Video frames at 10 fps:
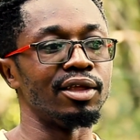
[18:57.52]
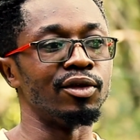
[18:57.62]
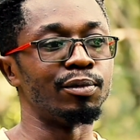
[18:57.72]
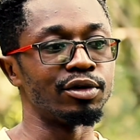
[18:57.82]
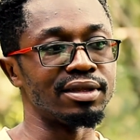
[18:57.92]

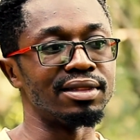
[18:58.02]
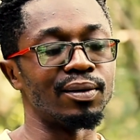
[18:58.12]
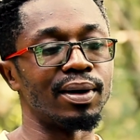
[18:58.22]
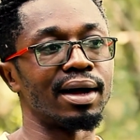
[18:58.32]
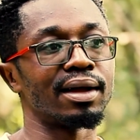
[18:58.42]
You put in
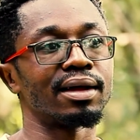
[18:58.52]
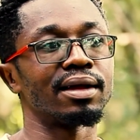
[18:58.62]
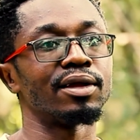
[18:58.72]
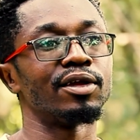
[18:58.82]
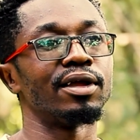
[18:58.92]
the work,
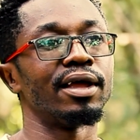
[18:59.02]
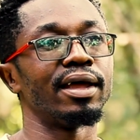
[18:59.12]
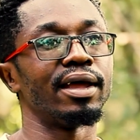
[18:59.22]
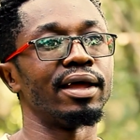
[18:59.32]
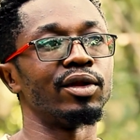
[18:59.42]

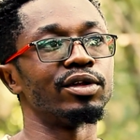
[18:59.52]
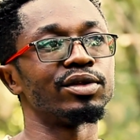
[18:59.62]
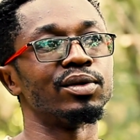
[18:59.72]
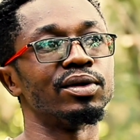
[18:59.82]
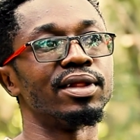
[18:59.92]
and
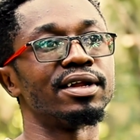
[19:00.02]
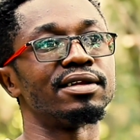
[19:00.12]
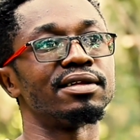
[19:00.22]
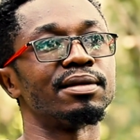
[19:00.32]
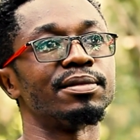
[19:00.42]
also know that
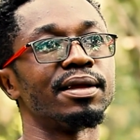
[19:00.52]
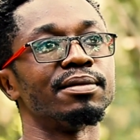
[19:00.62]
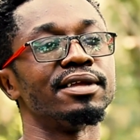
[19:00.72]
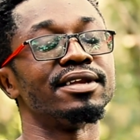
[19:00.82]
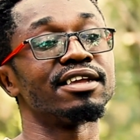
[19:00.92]

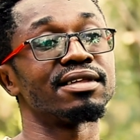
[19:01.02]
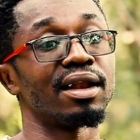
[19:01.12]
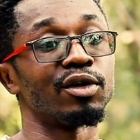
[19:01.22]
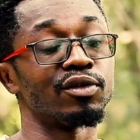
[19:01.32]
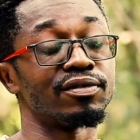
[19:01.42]
sometimes it takes
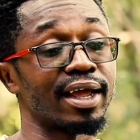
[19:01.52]
a lot of